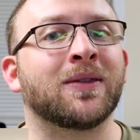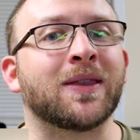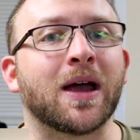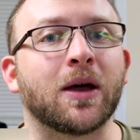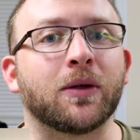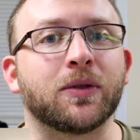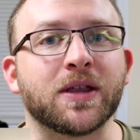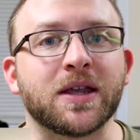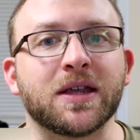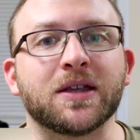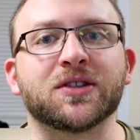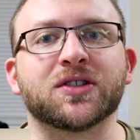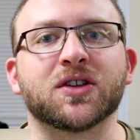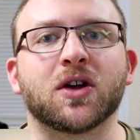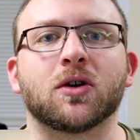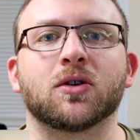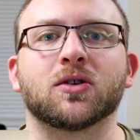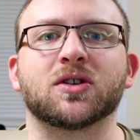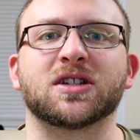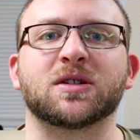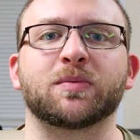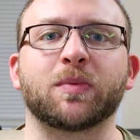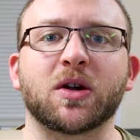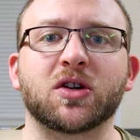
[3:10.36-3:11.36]
Now, these
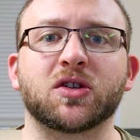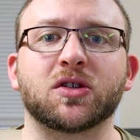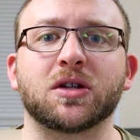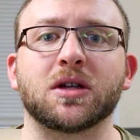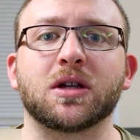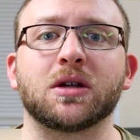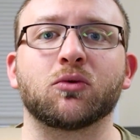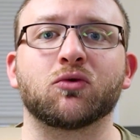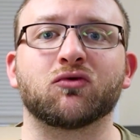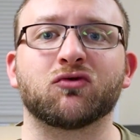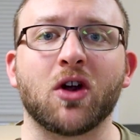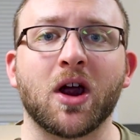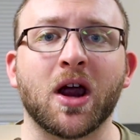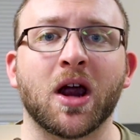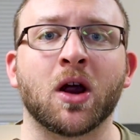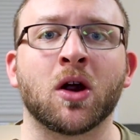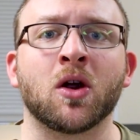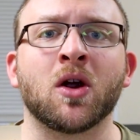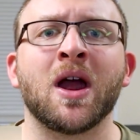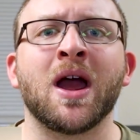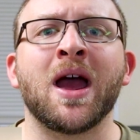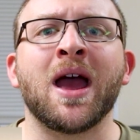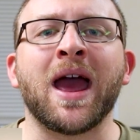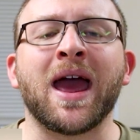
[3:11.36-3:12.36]
are especially
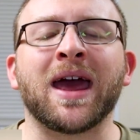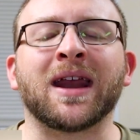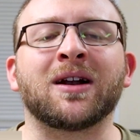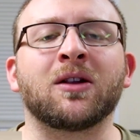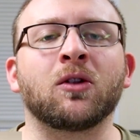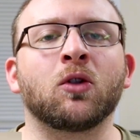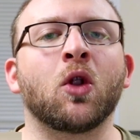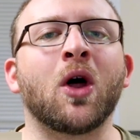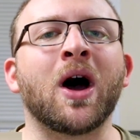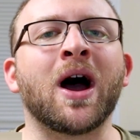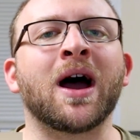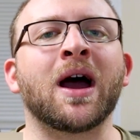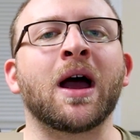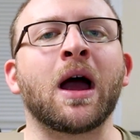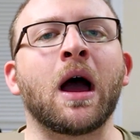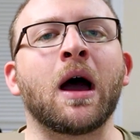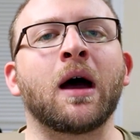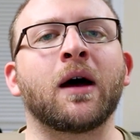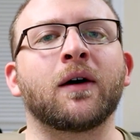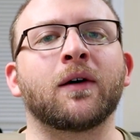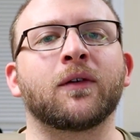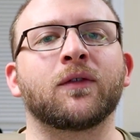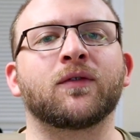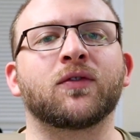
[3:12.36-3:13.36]
rare, and a lot
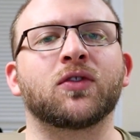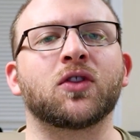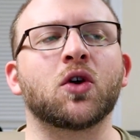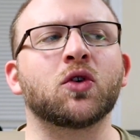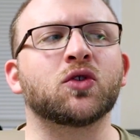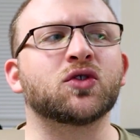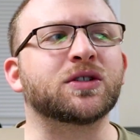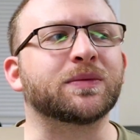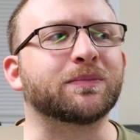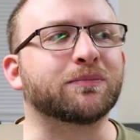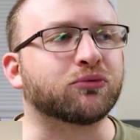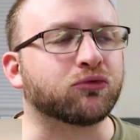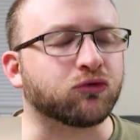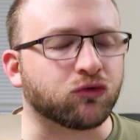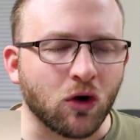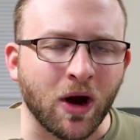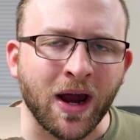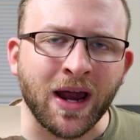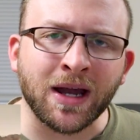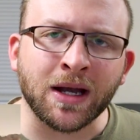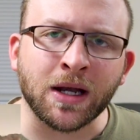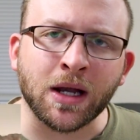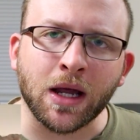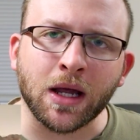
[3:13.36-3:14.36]
of those
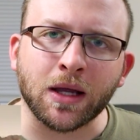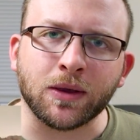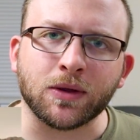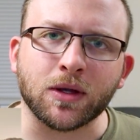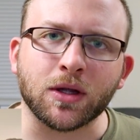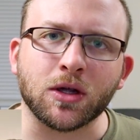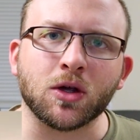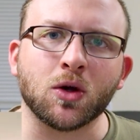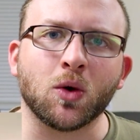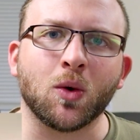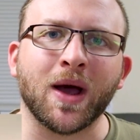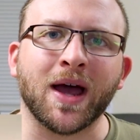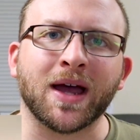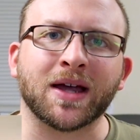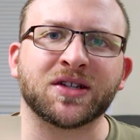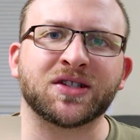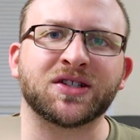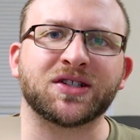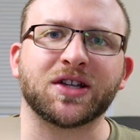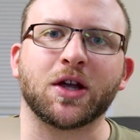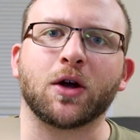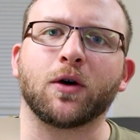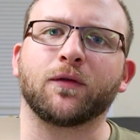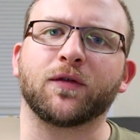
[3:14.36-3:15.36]
bred in the
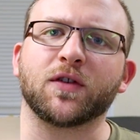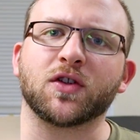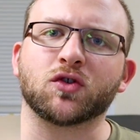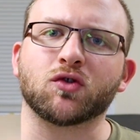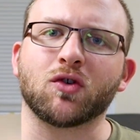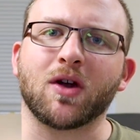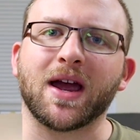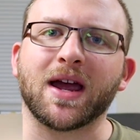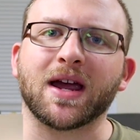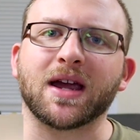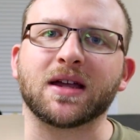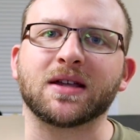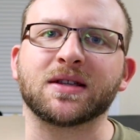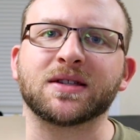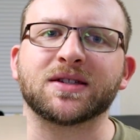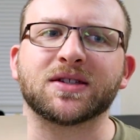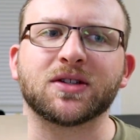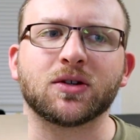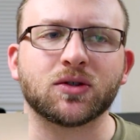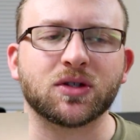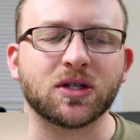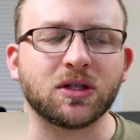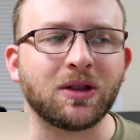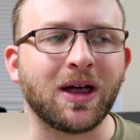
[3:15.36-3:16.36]
U.S. sailfin dragons,
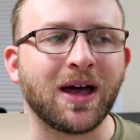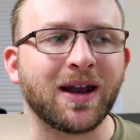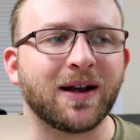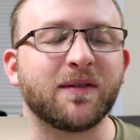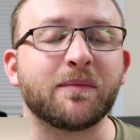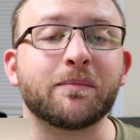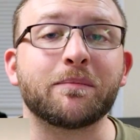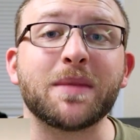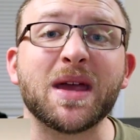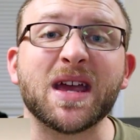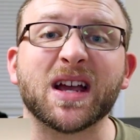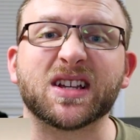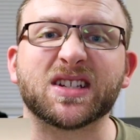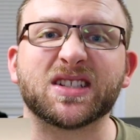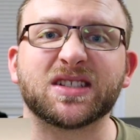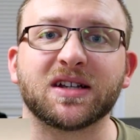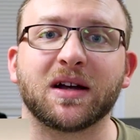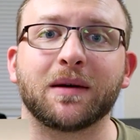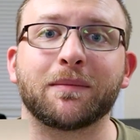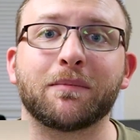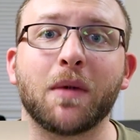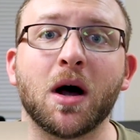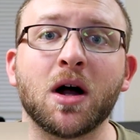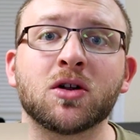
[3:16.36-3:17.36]
there's a lot of mix
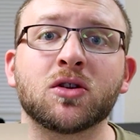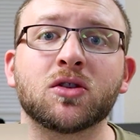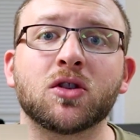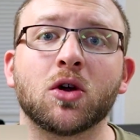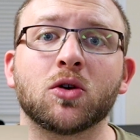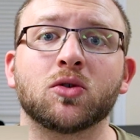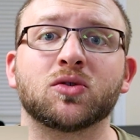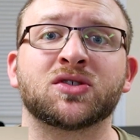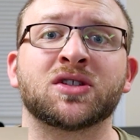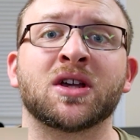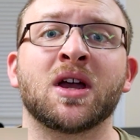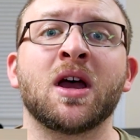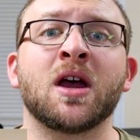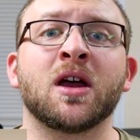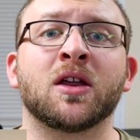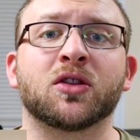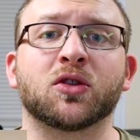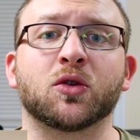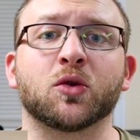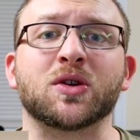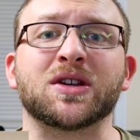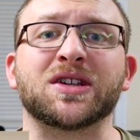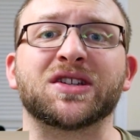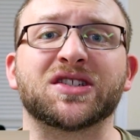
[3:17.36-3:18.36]
among those
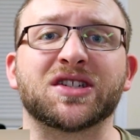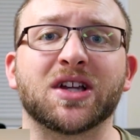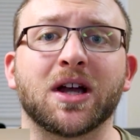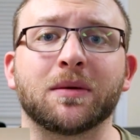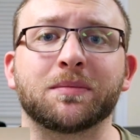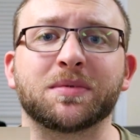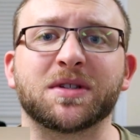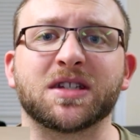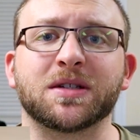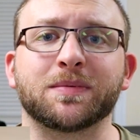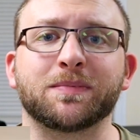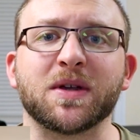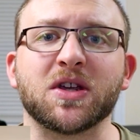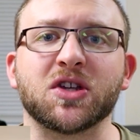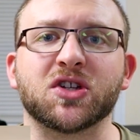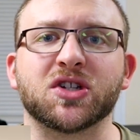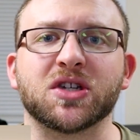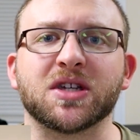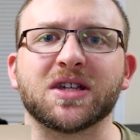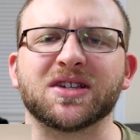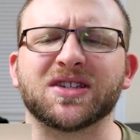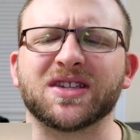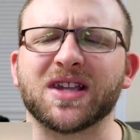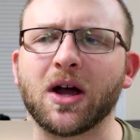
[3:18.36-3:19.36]
three
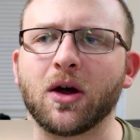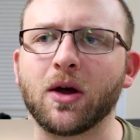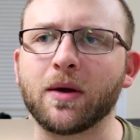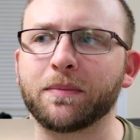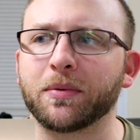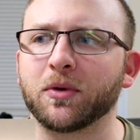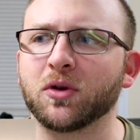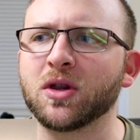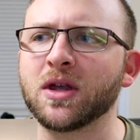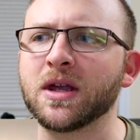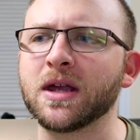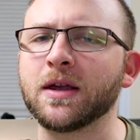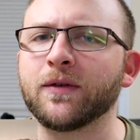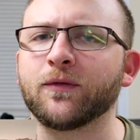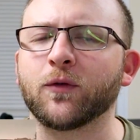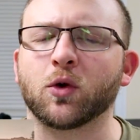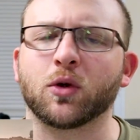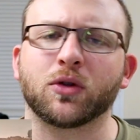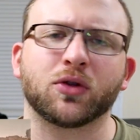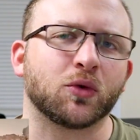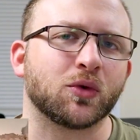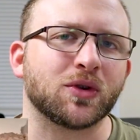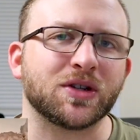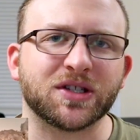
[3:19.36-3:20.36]
subspecies. Now, I believe,
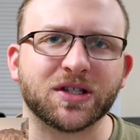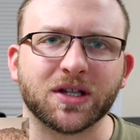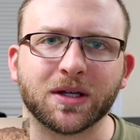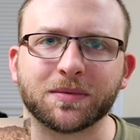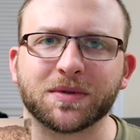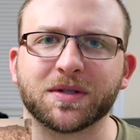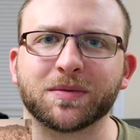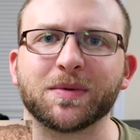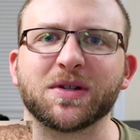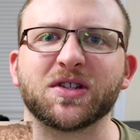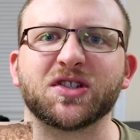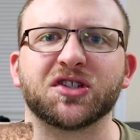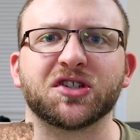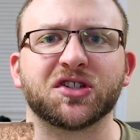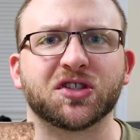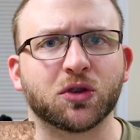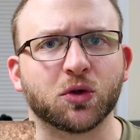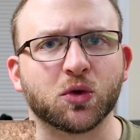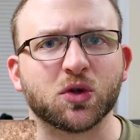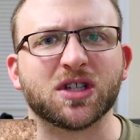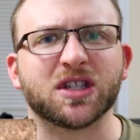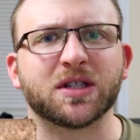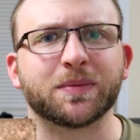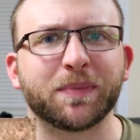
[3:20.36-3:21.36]
or three
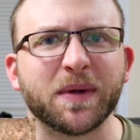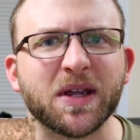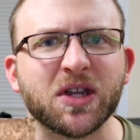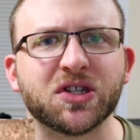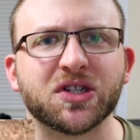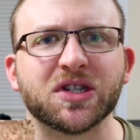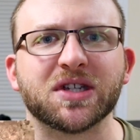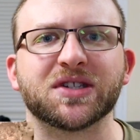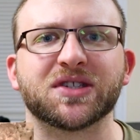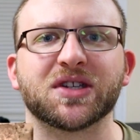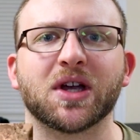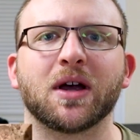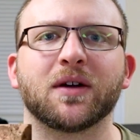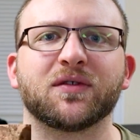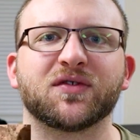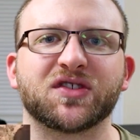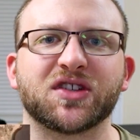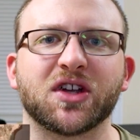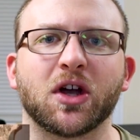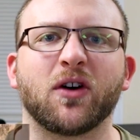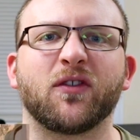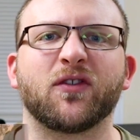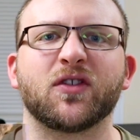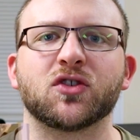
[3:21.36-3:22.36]
species of
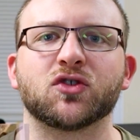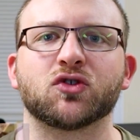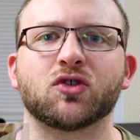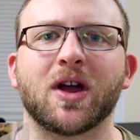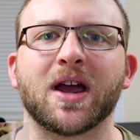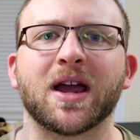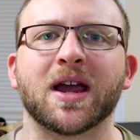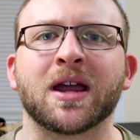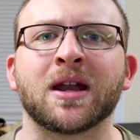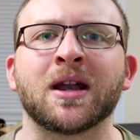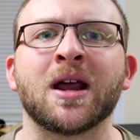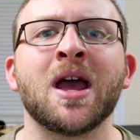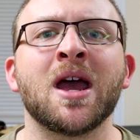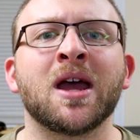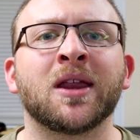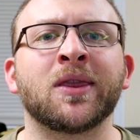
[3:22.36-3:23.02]
sailfin dragon.